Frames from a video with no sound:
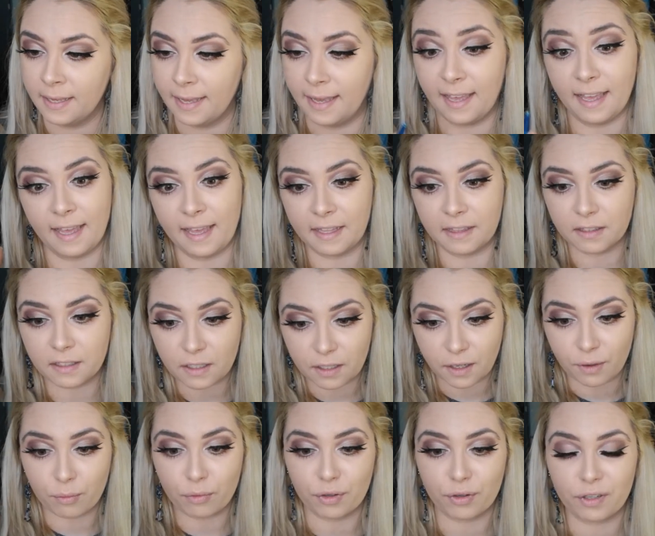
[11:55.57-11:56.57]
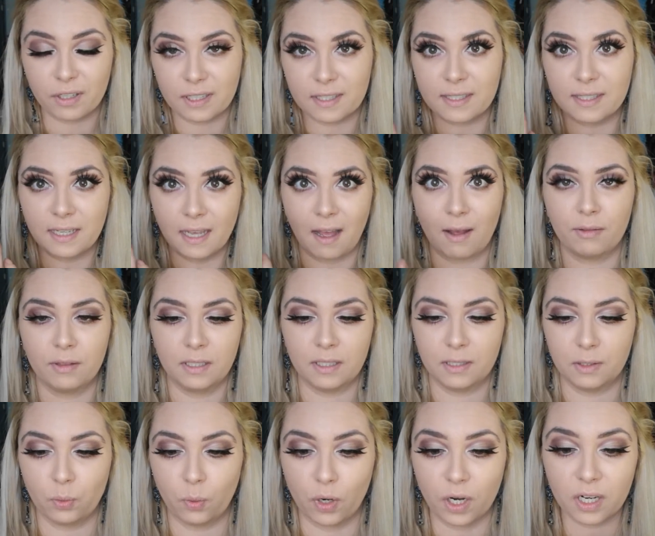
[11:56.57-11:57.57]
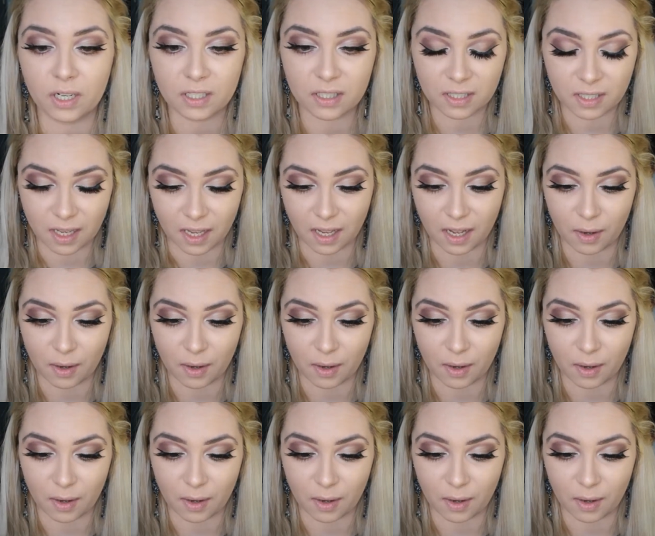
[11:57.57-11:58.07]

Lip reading: And we're gonna see how this works.